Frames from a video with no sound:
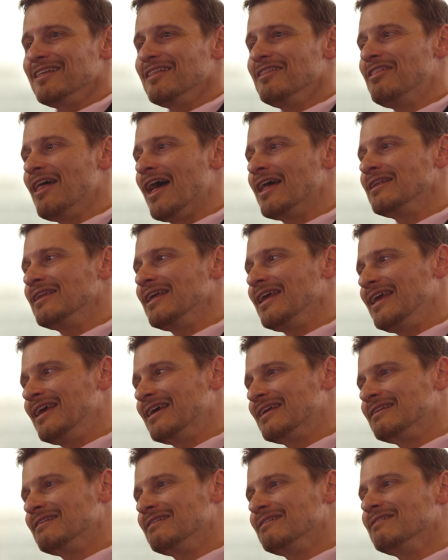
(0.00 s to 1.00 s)
than
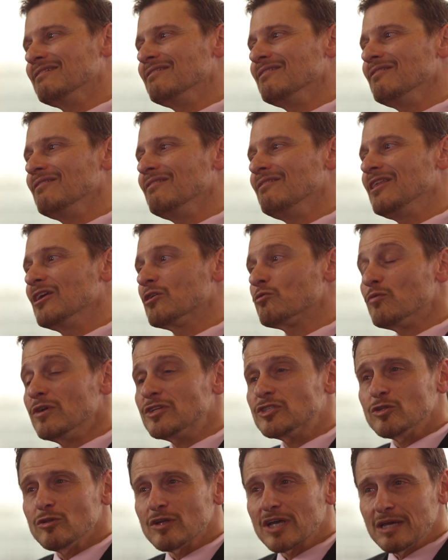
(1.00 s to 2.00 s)
in the
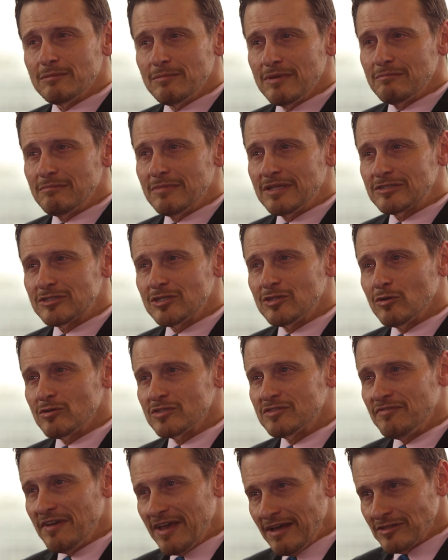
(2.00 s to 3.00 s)
original commitment to
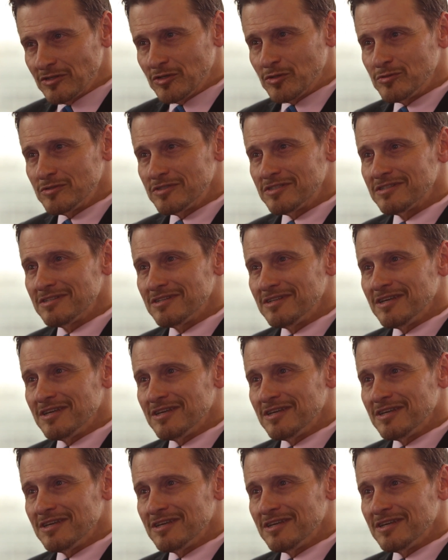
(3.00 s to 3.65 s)
those values,